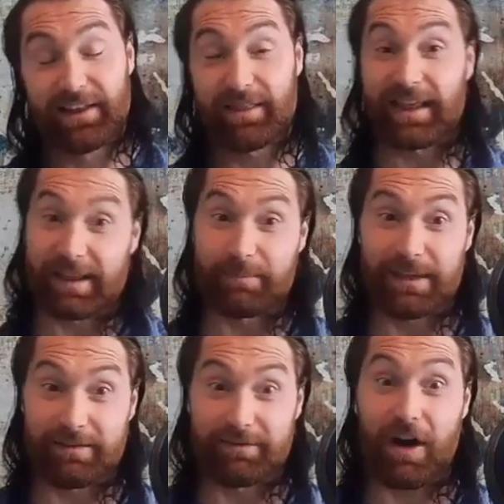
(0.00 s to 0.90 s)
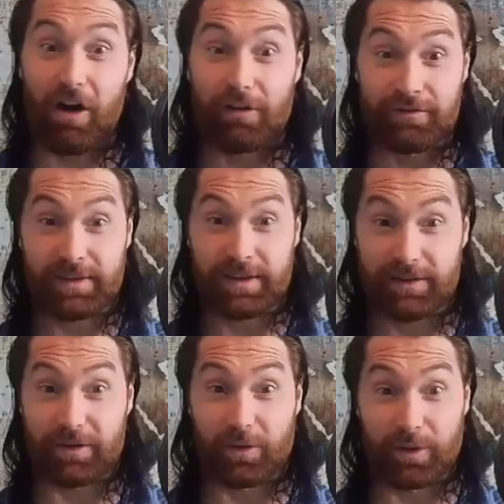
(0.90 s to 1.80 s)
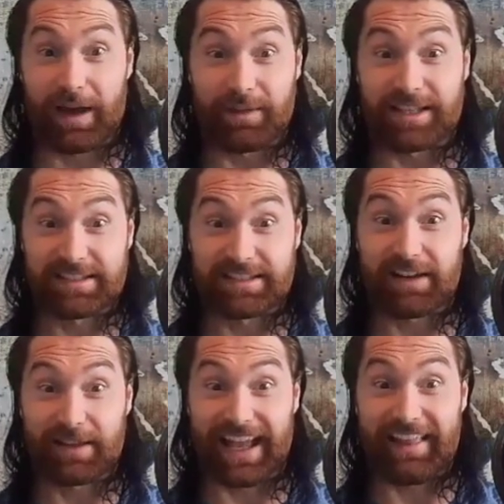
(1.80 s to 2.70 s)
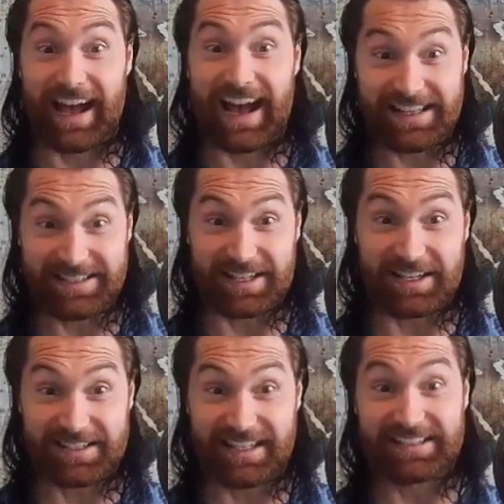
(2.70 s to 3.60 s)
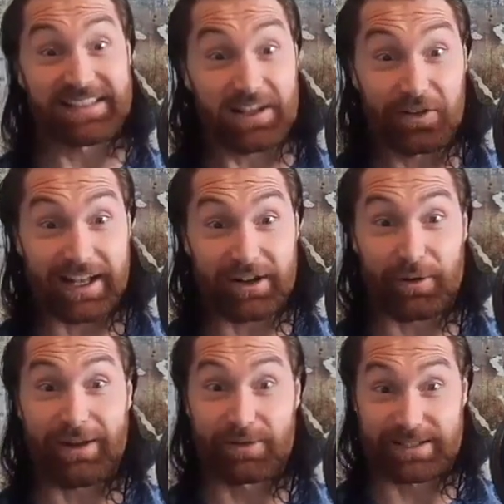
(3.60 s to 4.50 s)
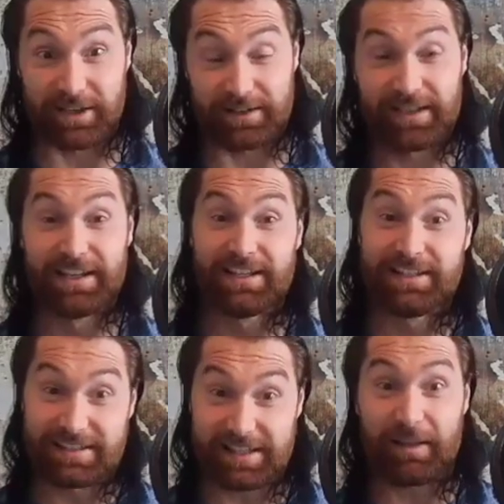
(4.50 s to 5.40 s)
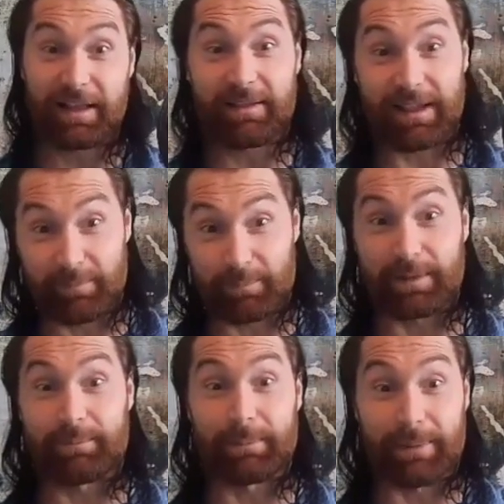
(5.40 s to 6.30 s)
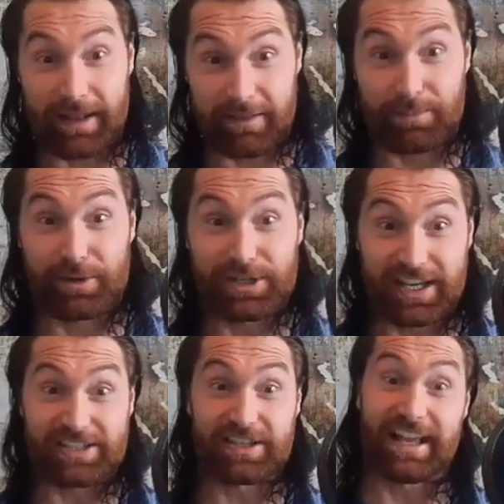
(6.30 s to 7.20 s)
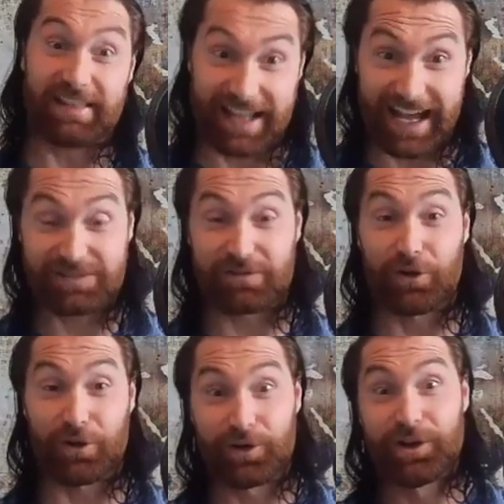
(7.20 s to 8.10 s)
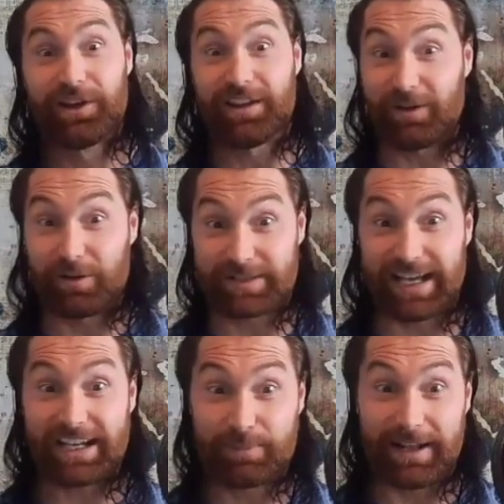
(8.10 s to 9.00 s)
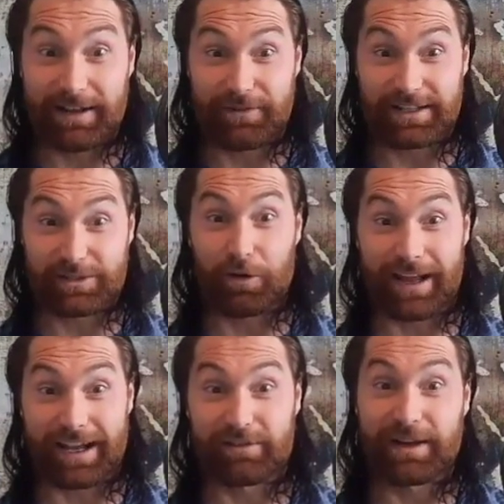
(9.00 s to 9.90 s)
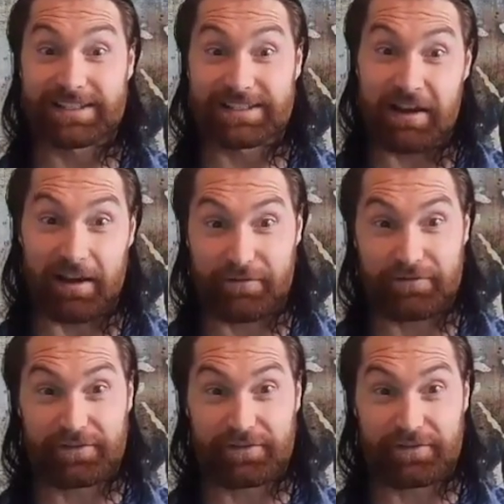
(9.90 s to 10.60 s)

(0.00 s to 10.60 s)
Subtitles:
they can be involved, without necessarily getting their hands dirty and still get a great return, still be part of the appreciation, get the cash flow, tax benefits, all that great stuff.